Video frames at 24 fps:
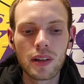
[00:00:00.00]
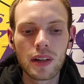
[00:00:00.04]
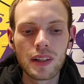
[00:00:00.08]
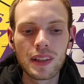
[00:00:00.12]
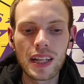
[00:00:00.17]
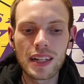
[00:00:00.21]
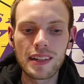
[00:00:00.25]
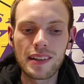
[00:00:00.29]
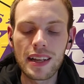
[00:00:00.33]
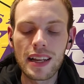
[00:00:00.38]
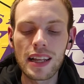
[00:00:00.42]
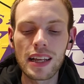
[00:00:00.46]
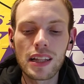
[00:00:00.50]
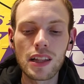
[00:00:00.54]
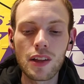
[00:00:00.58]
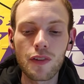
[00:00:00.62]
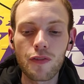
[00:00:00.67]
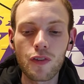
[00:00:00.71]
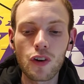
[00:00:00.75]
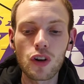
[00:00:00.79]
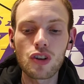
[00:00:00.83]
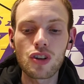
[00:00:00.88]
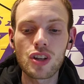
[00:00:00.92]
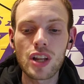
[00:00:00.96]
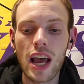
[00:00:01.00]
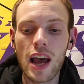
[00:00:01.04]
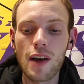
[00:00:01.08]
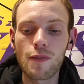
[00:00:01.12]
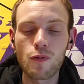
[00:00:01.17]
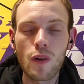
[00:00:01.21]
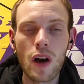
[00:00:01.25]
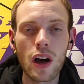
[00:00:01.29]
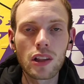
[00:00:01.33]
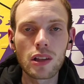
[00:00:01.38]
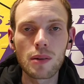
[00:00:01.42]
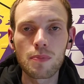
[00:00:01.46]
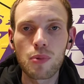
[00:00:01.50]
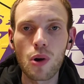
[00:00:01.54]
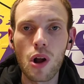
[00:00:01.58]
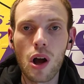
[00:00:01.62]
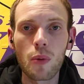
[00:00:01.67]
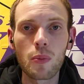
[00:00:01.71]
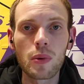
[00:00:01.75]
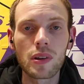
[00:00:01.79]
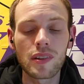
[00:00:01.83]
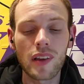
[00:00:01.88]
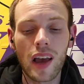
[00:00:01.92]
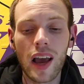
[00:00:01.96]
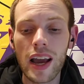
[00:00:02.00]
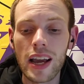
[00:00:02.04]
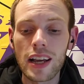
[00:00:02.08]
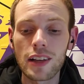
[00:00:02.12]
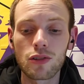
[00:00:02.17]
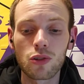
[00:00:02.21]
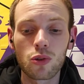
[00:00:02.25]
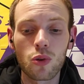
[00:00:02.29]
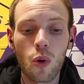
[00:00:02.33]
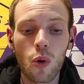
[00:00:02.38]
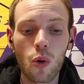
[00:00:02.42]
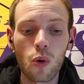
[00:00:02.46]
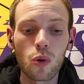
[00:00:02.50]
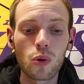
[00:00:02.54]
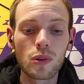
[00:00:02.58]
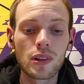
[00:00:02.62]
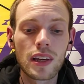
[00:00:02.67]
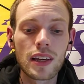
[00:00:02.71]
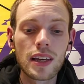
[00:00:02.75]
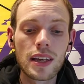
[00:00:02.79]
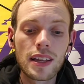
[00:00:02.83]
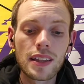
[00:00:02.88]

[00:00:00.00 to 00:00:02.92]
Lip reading: They did it in the first half while LeBron was ice cold.